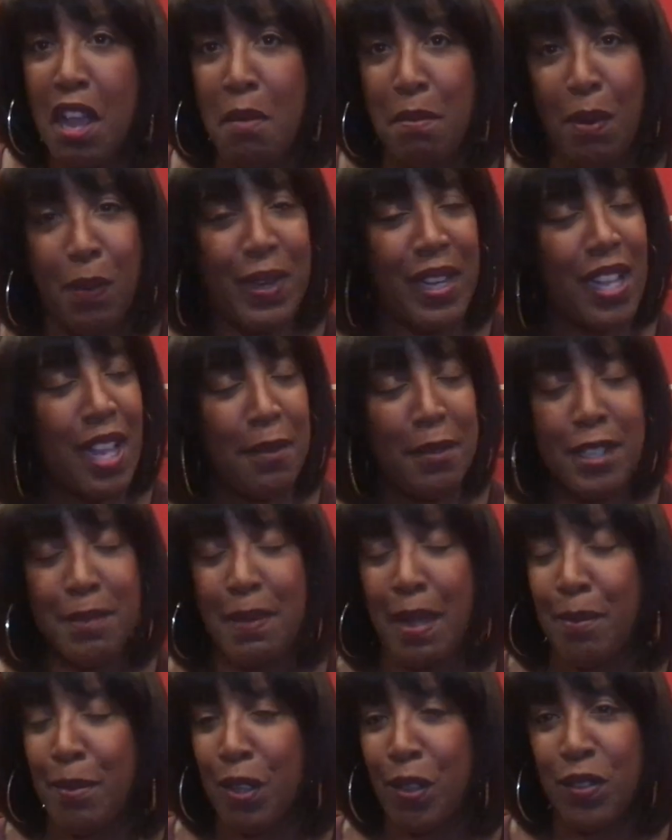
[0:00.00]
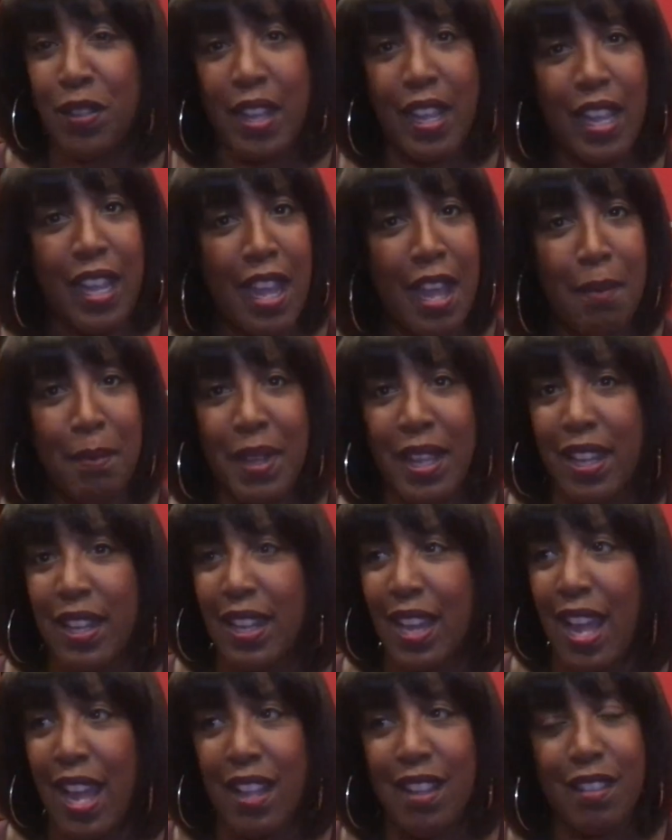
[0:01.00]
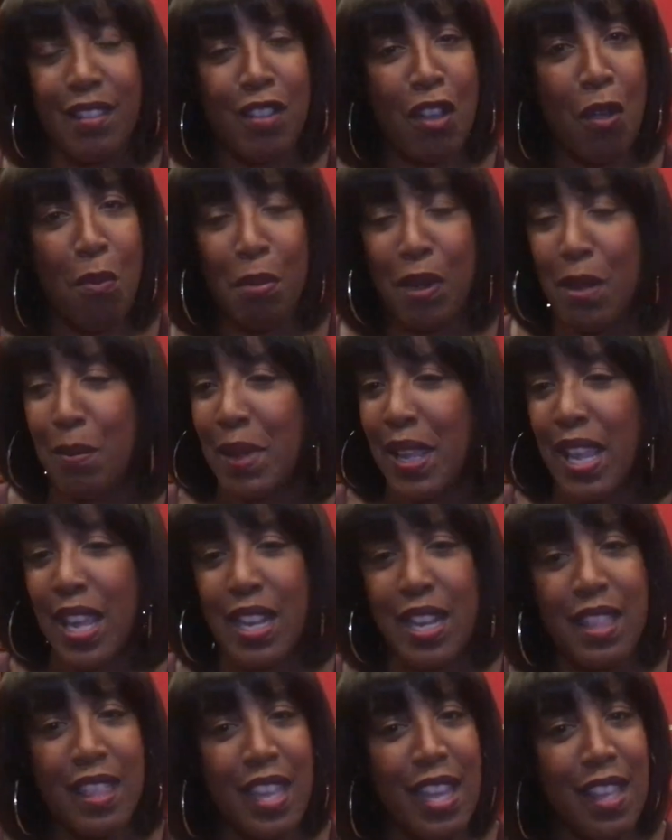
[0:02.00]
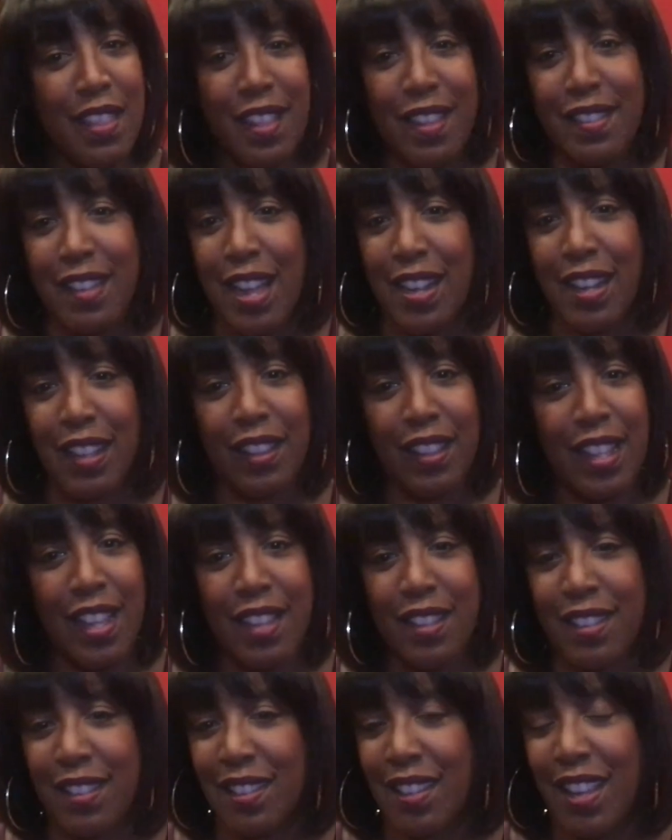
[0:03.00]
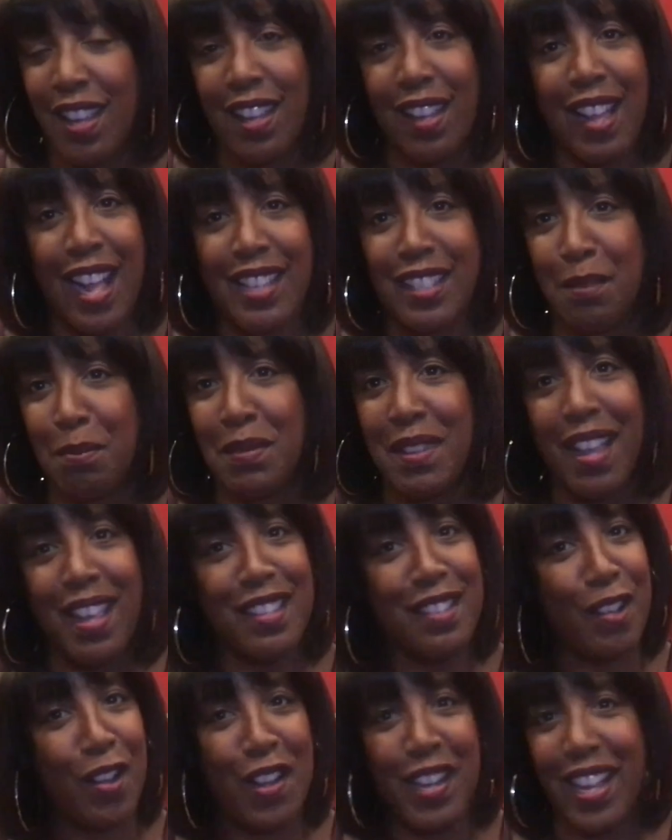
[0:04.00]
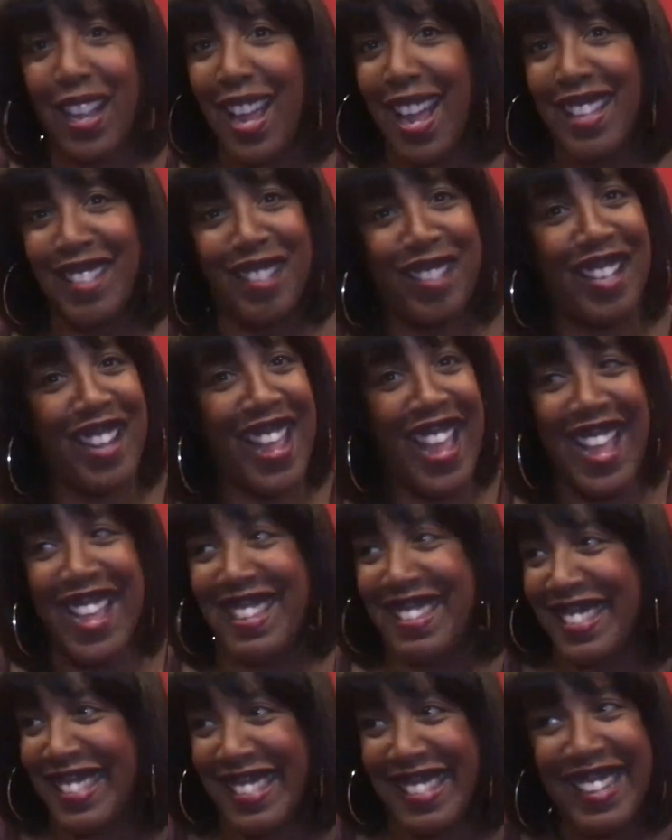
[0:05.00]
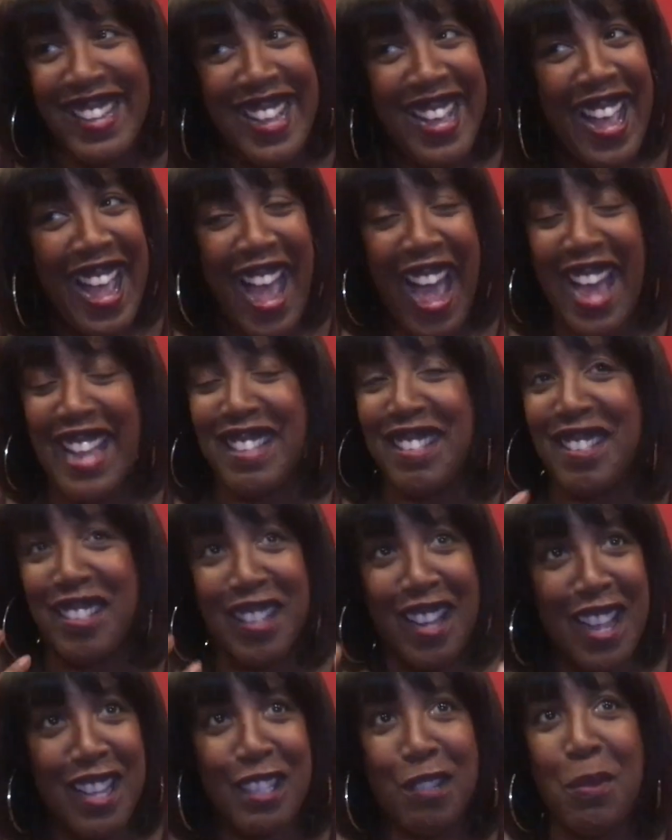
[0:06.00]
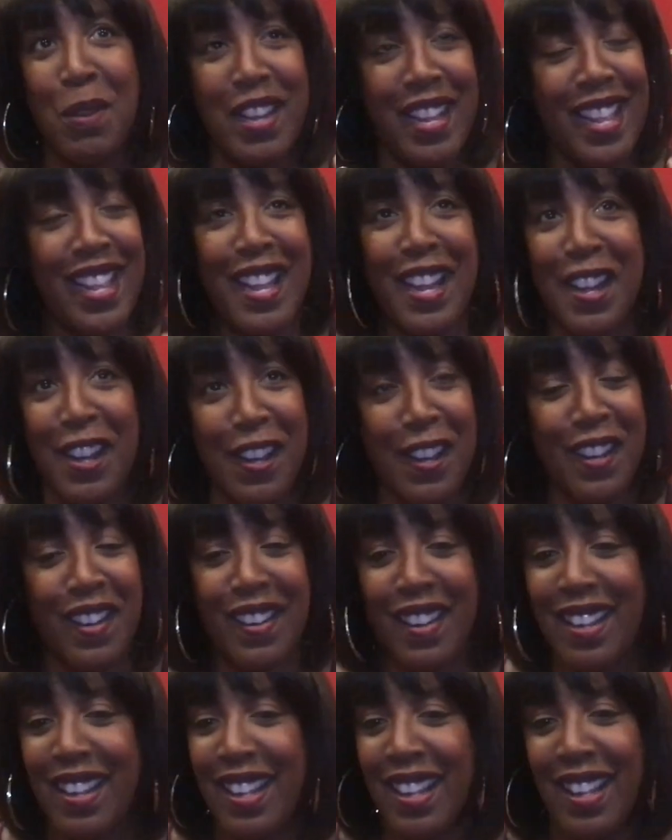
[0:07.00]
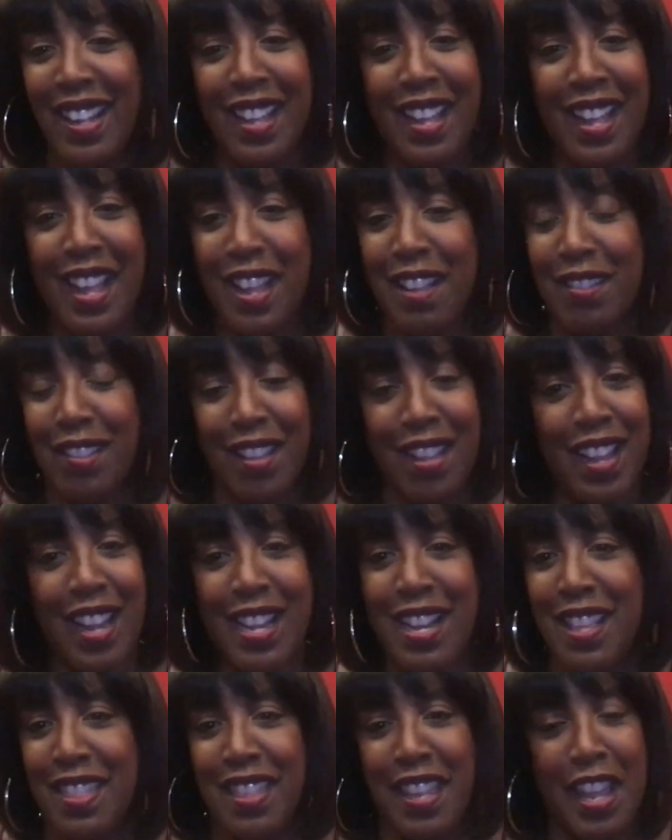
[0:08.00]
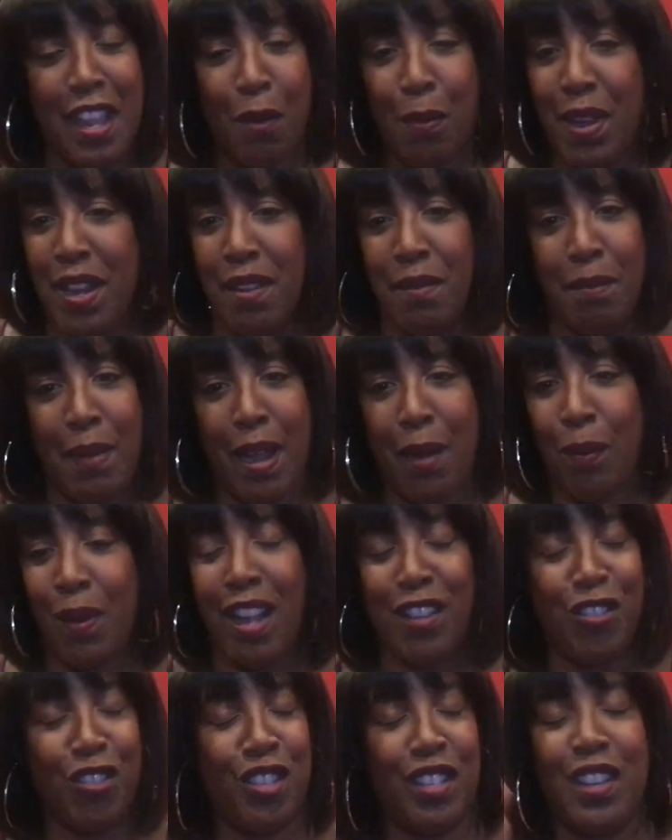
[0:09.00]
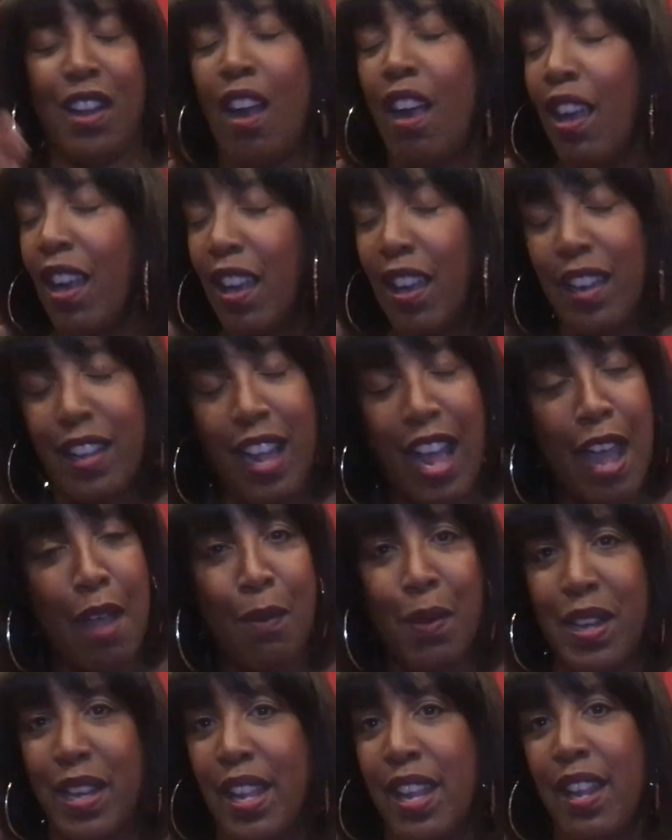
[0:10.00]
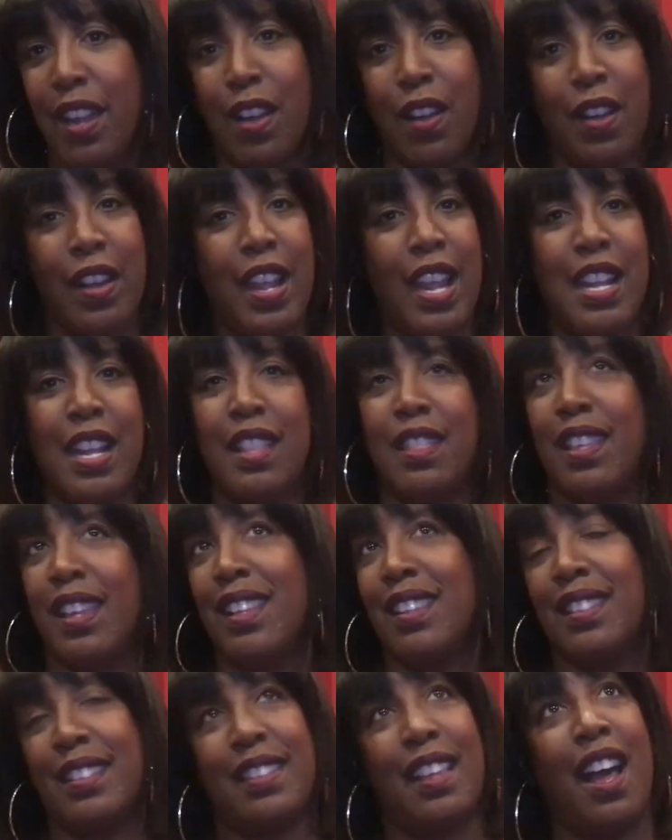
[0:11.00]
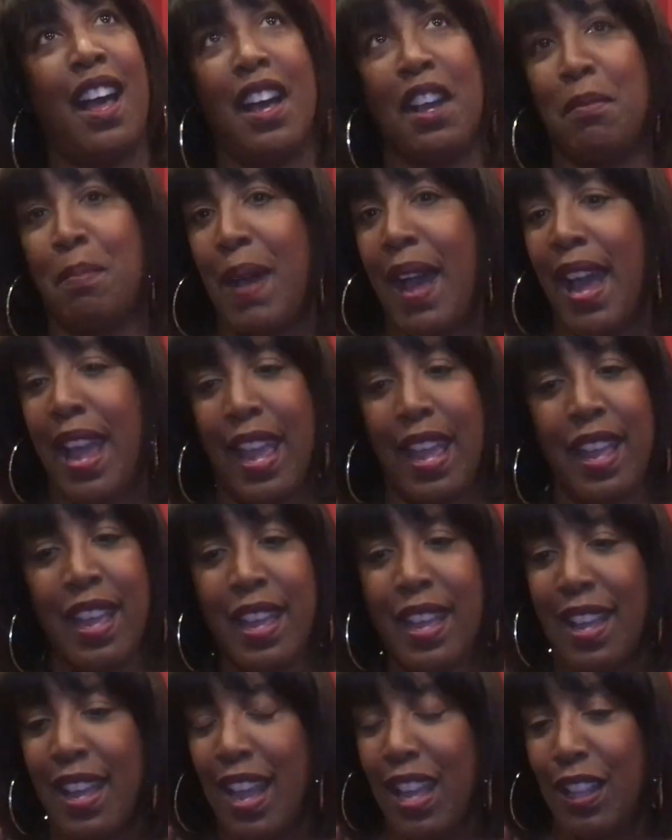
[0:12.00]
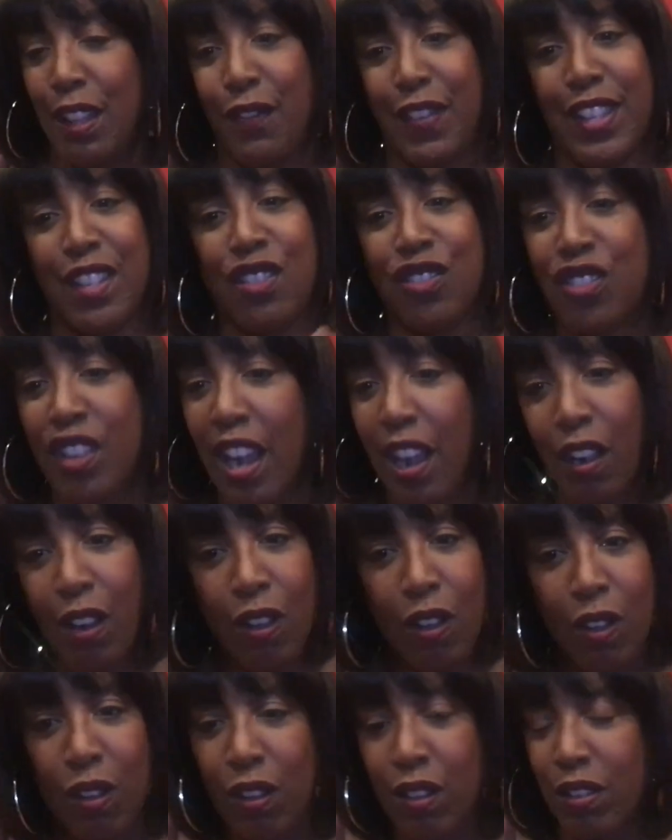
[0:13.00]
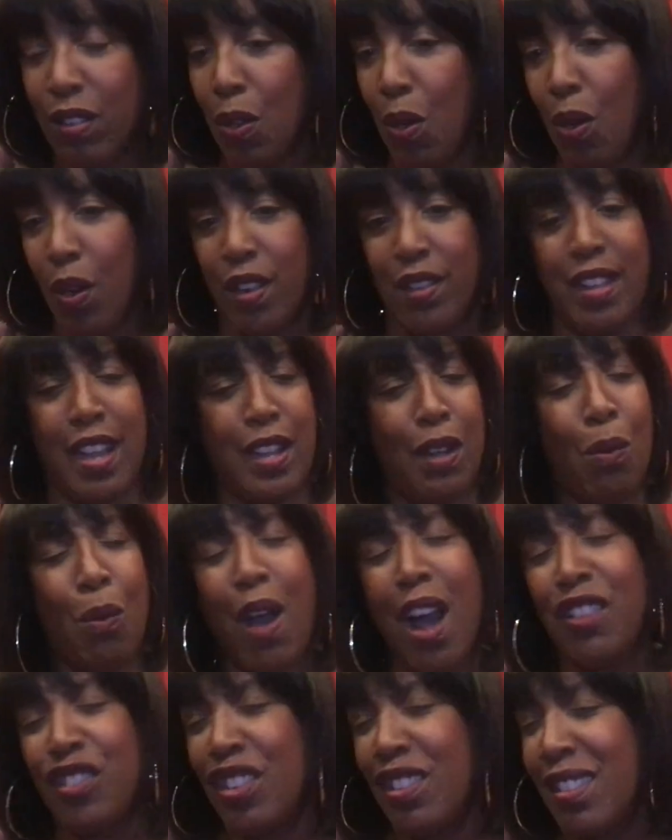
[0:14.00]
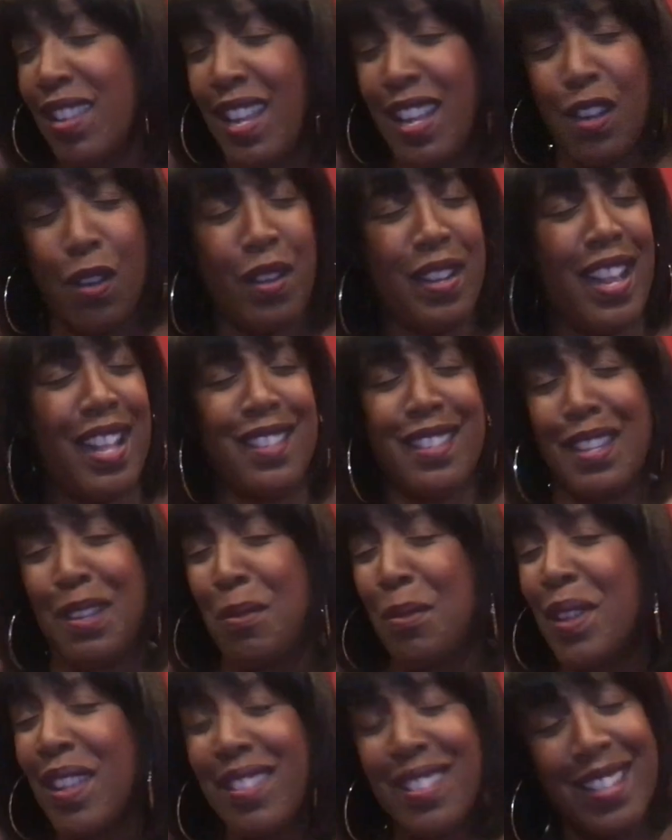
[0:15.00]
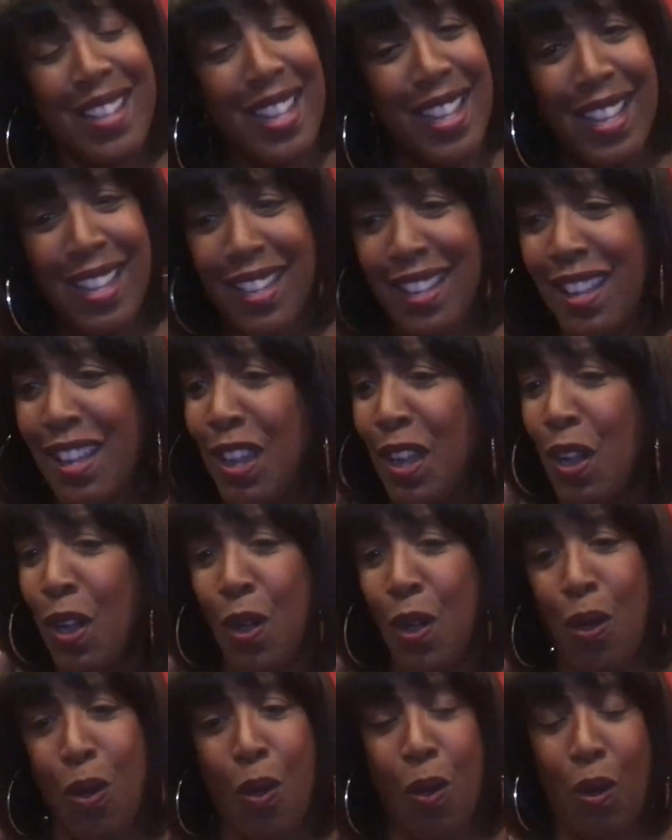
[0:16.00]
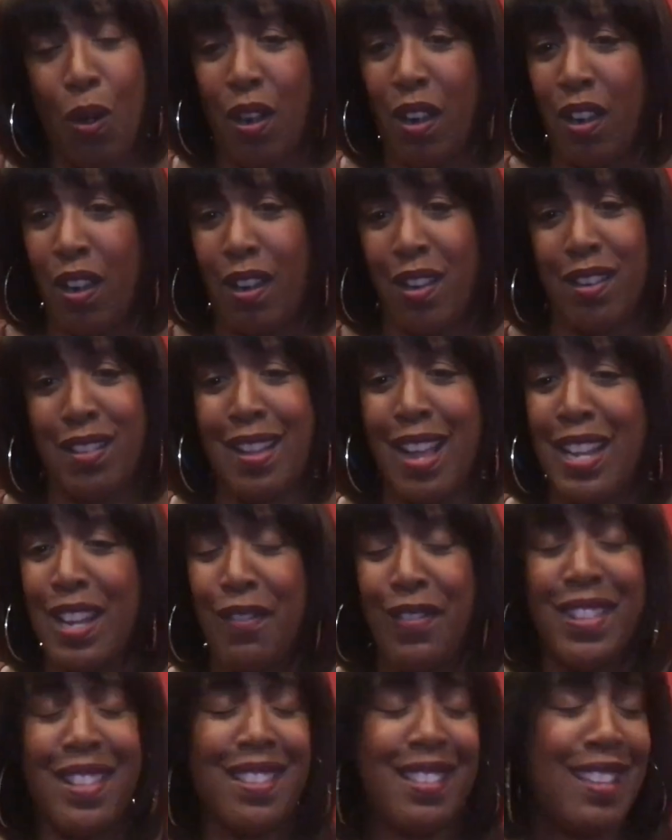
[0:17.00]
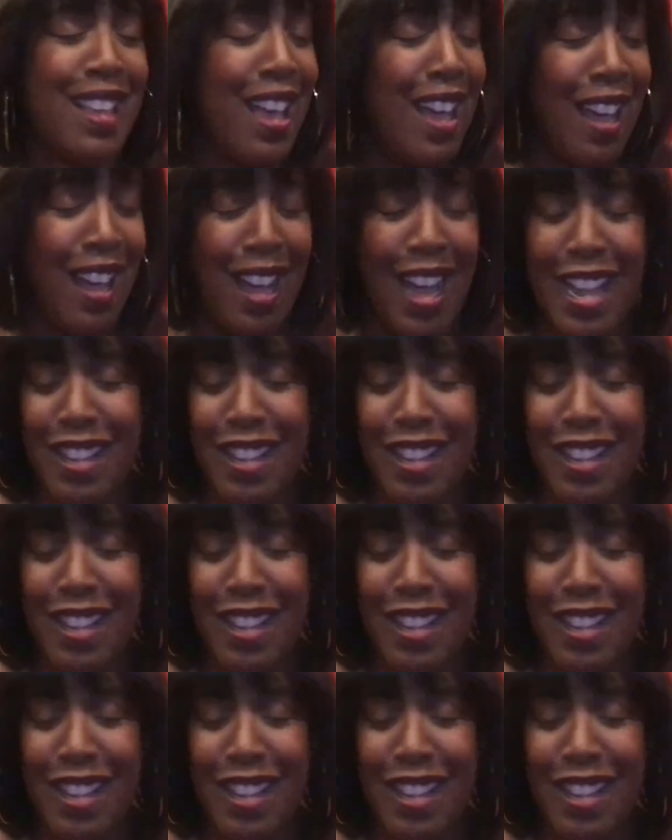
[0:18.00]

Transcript: But when it comes to my music, I mean, don't bring me anything that's not at least got some dust on it. I just, I just want to hear anything written by Rodgers and Hart. I want to hear anything sung by Ella Fitzgerald or Dinah Washington or Nancy Wilson or not even sung.